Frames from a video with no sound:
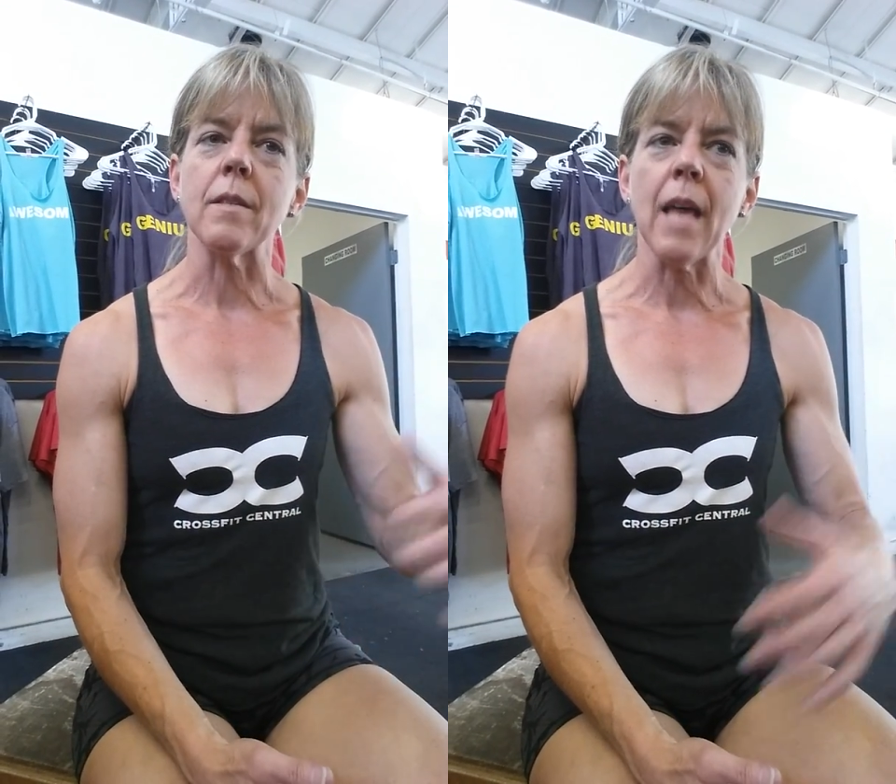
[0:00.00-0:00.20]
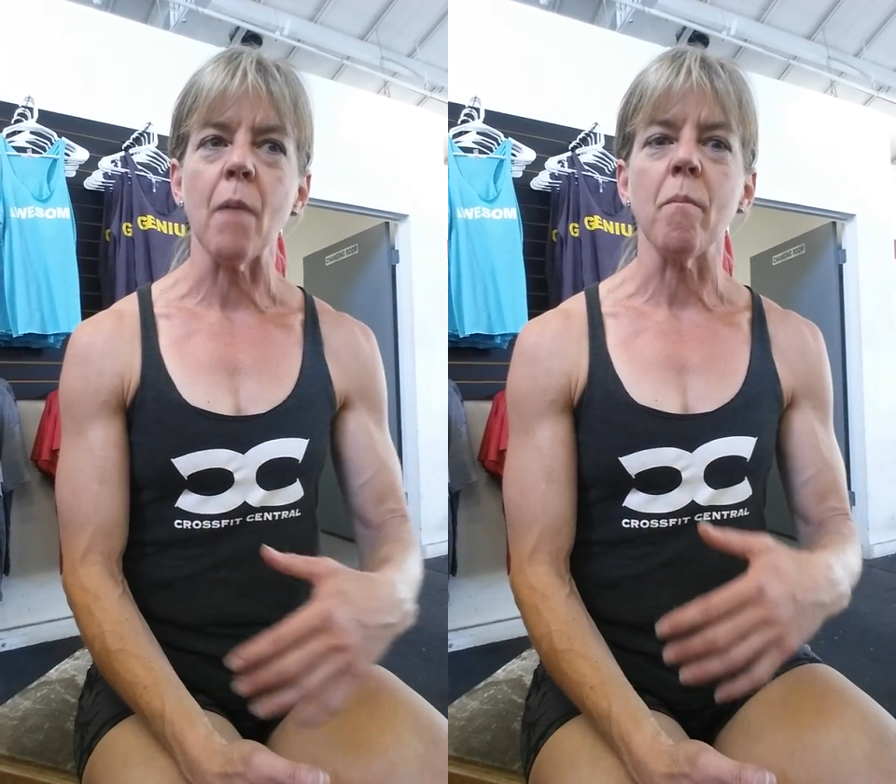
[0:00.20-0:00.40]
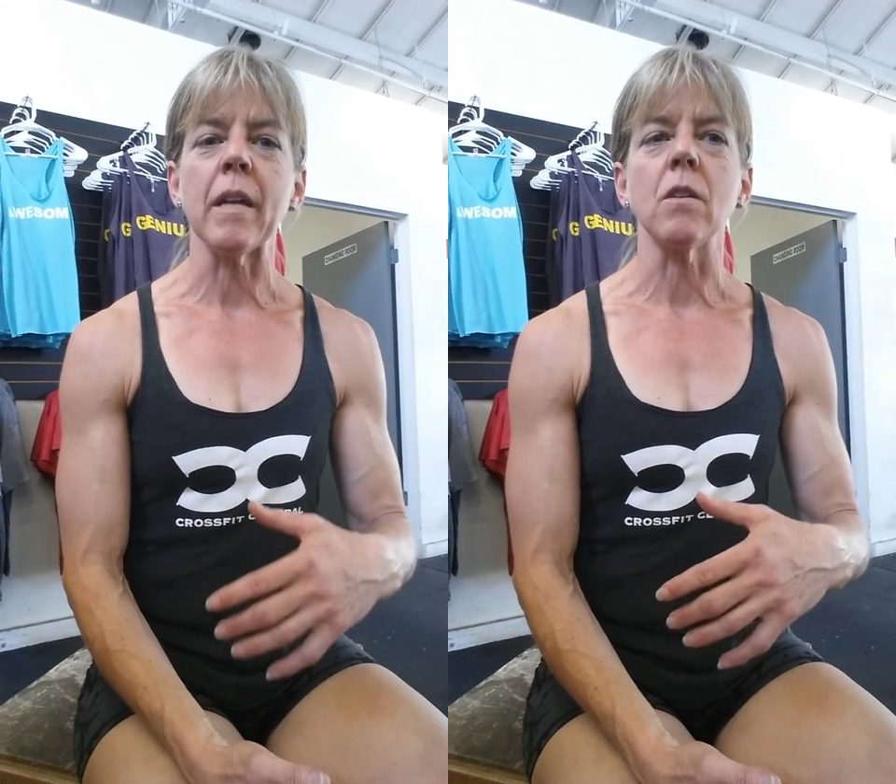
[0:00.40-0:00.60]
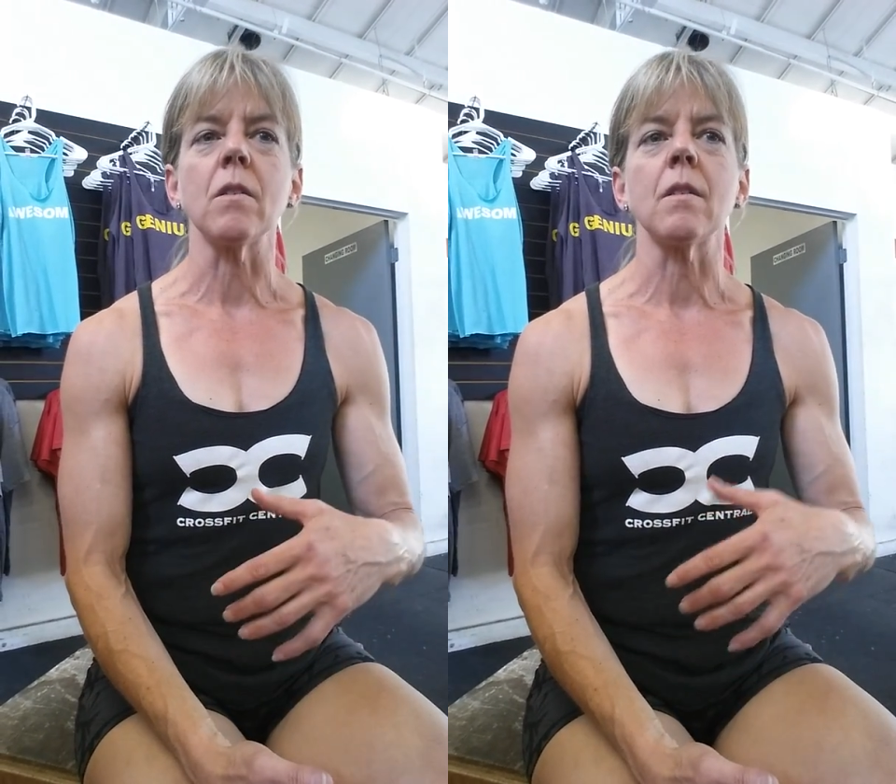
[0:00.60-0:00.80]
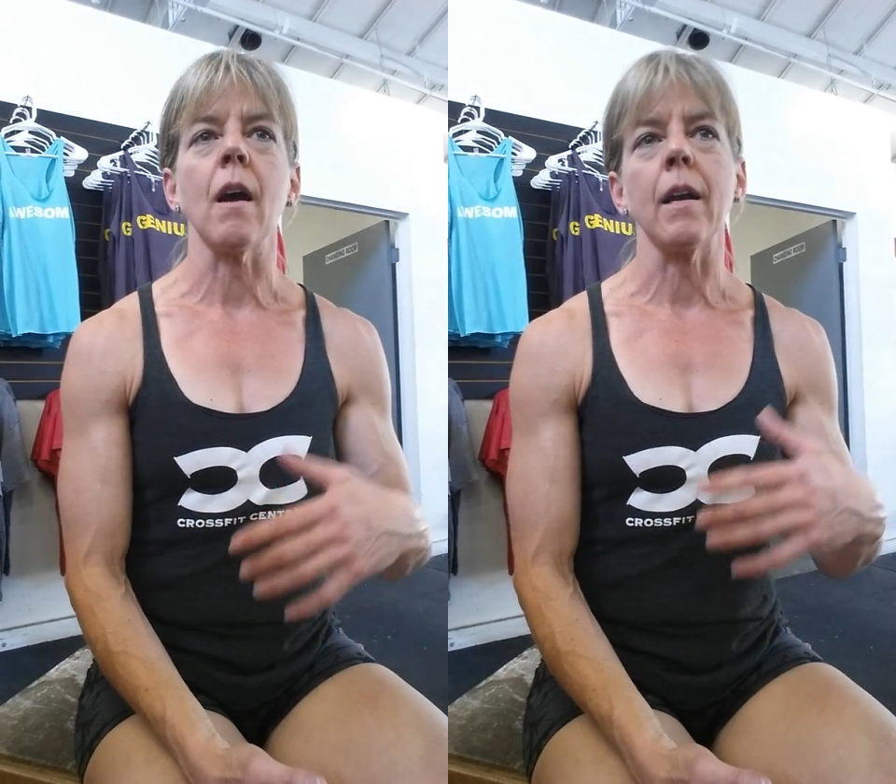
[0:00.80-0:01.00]
that
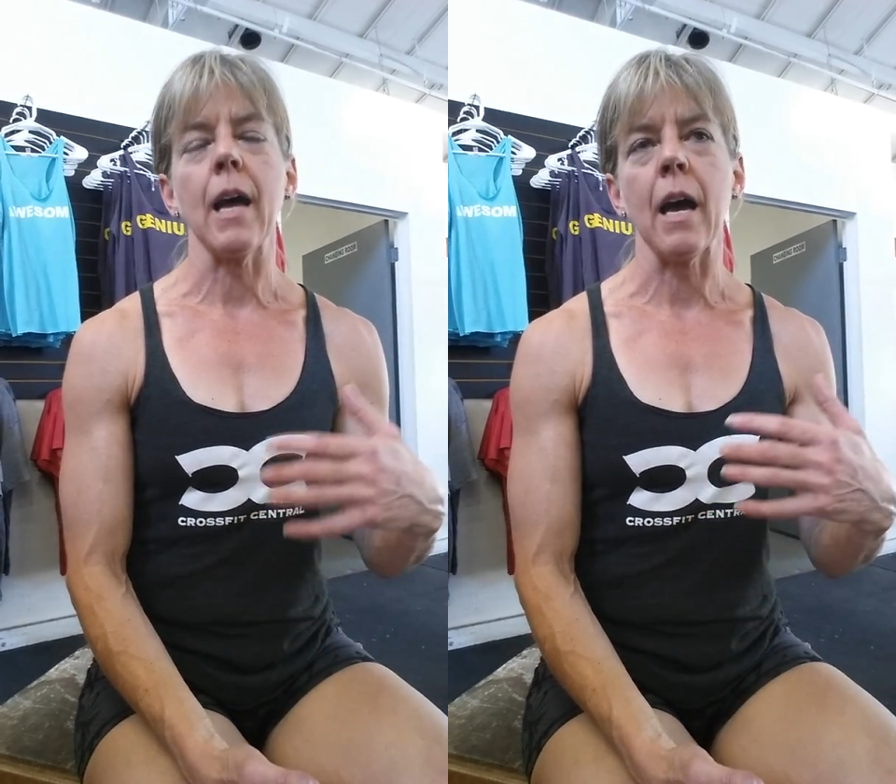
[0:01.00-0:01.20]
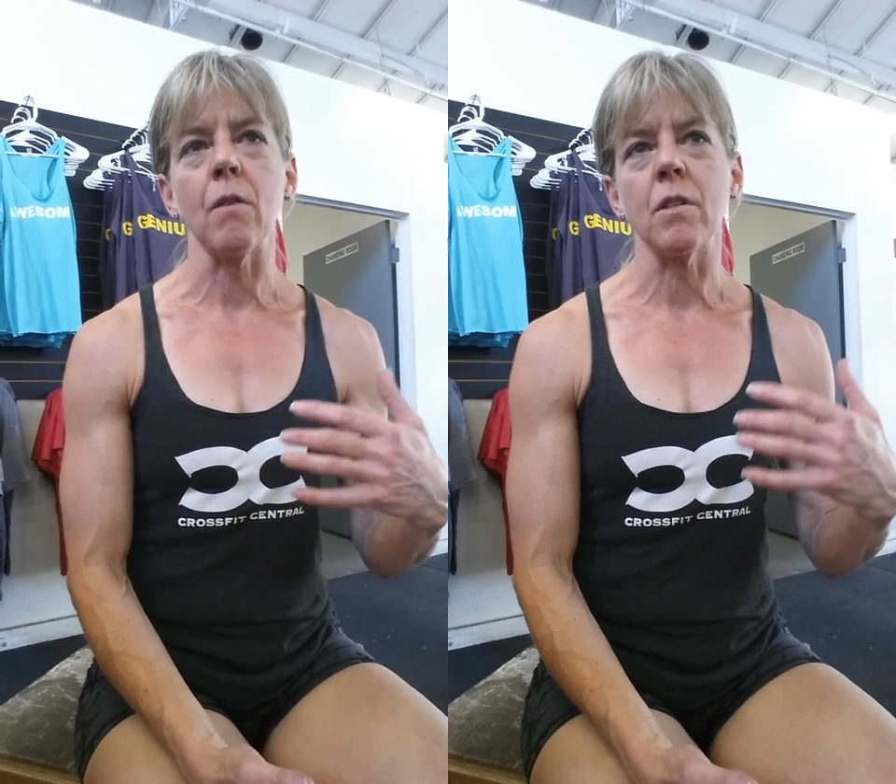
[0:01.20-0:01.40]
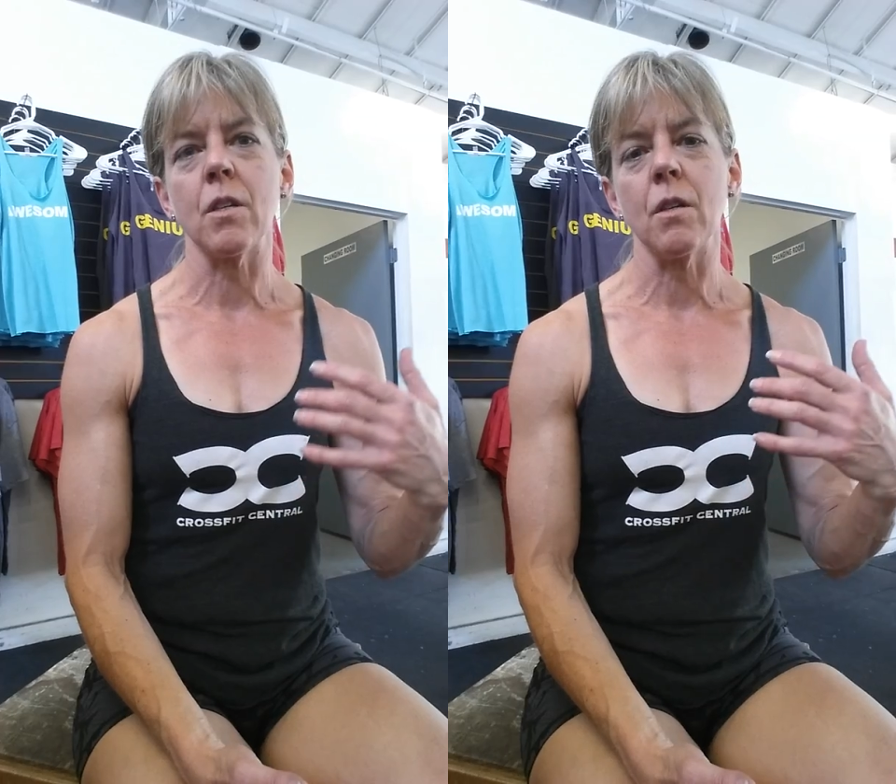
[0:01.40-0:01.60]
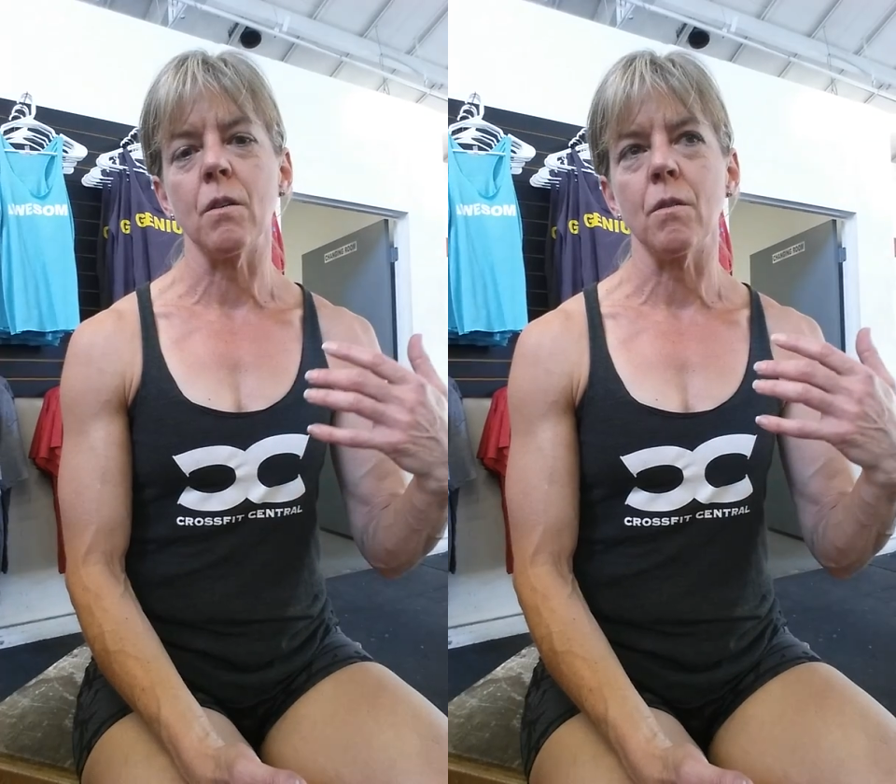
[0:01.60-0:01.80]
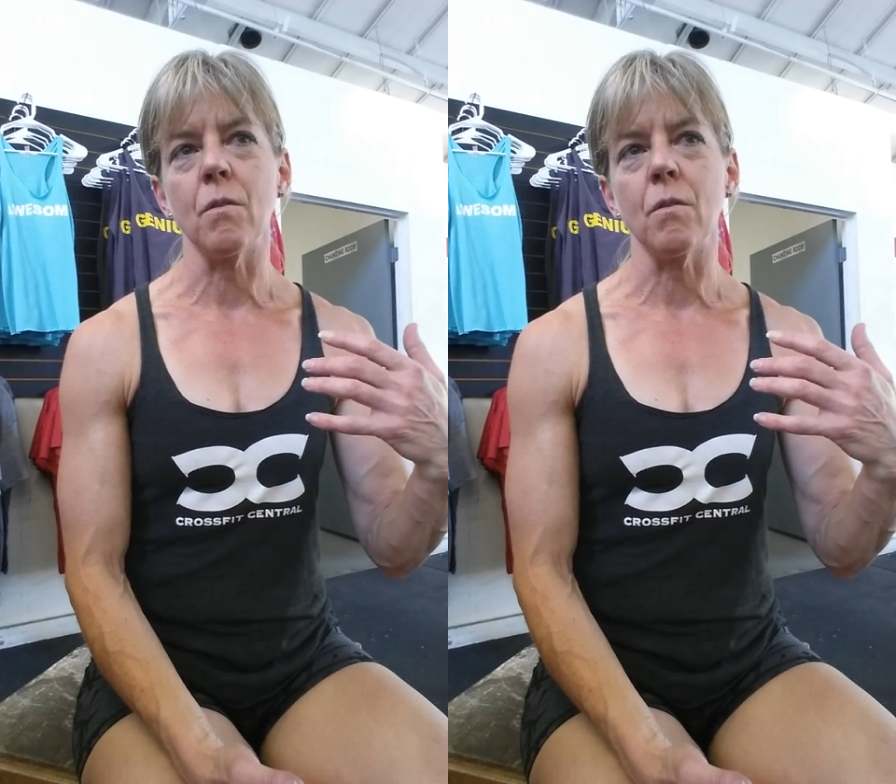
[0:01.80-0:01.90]
mental side, how to